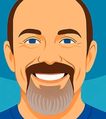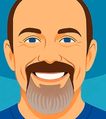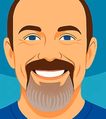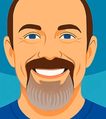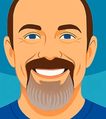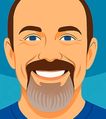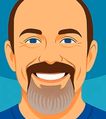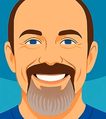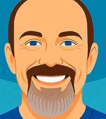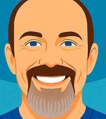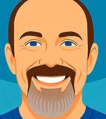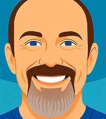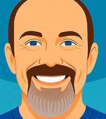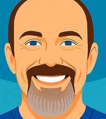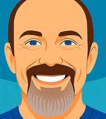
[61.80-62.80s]
the one that first
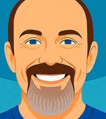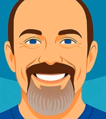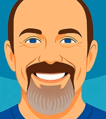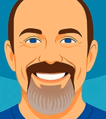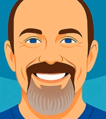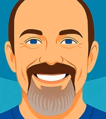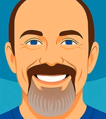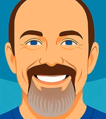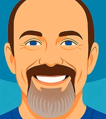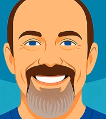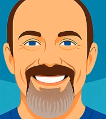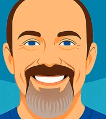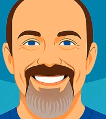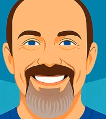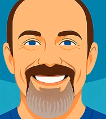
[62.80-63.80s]
started to hinder
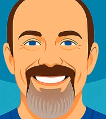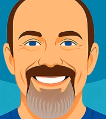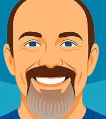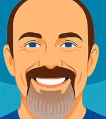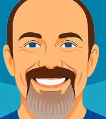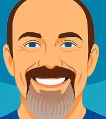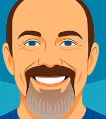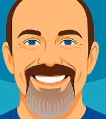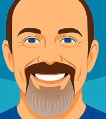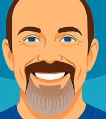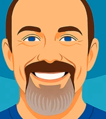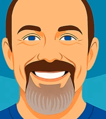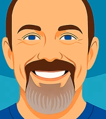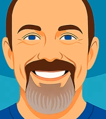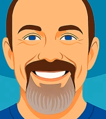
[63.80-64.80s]
organic reach for brand
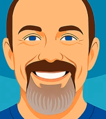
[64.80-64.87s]
pages.